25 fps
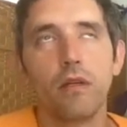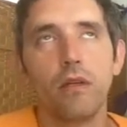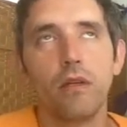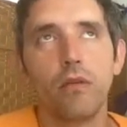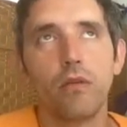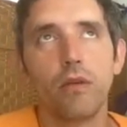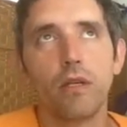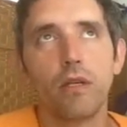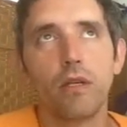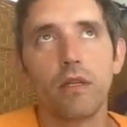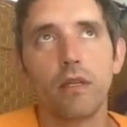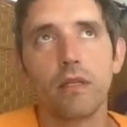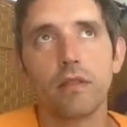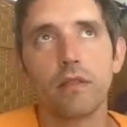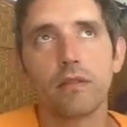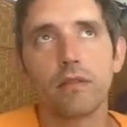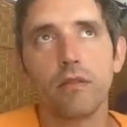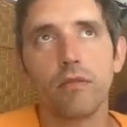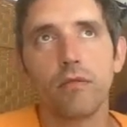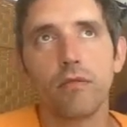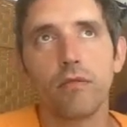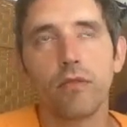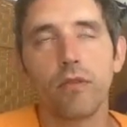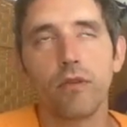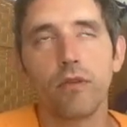you can
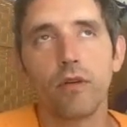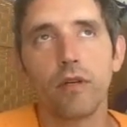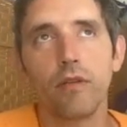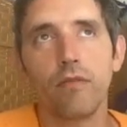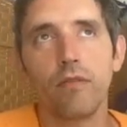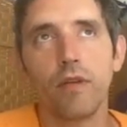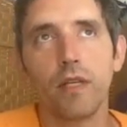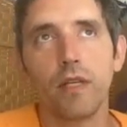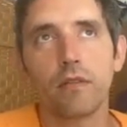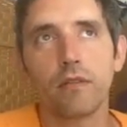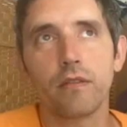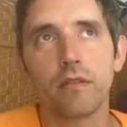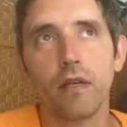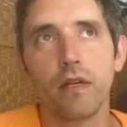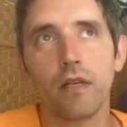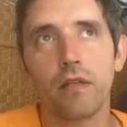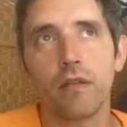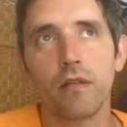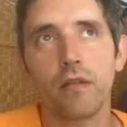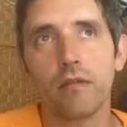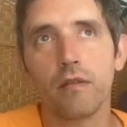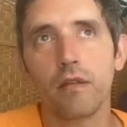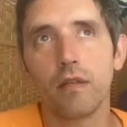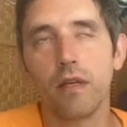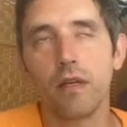listen for events
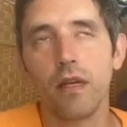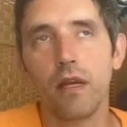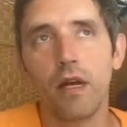on